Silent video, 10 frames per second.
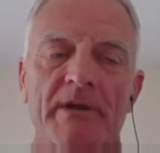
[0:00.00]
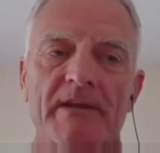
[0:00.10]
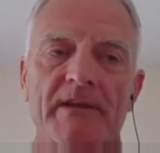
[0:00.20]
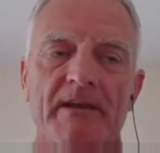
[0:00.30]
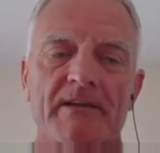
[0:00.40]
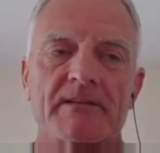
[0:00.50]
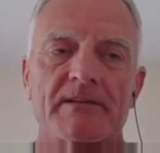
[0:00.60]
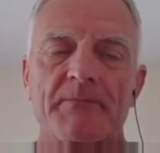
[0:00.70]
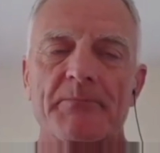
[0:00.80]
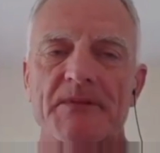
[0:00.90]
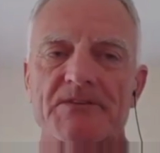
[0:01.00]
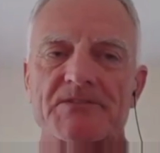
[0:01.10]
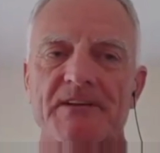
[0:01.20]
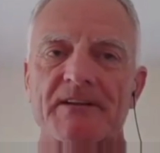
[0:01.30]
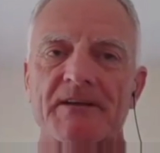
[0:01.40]
can
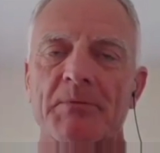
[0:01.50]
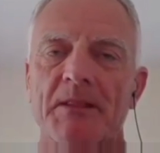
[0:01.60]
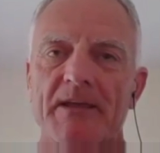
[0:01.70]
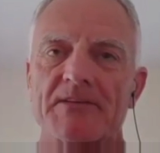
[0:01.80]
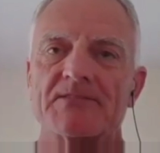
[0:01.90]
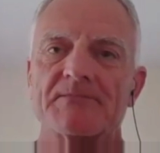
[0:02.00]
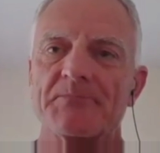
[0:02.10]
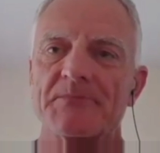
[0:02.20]
study a place,